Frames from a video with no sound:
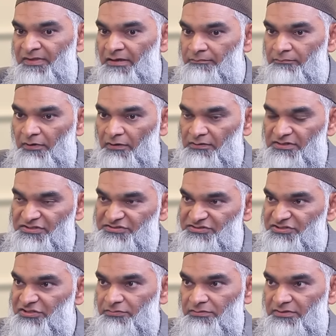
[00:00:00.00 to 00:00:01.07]
morally
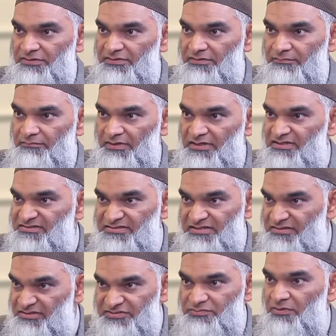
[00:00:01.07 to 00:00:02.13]
skewed, because the
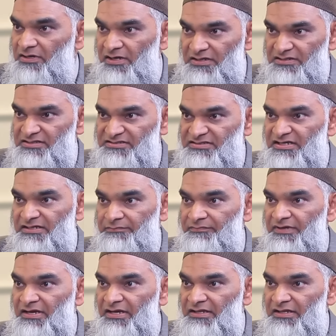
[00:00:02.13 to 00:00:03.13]
two are not the same.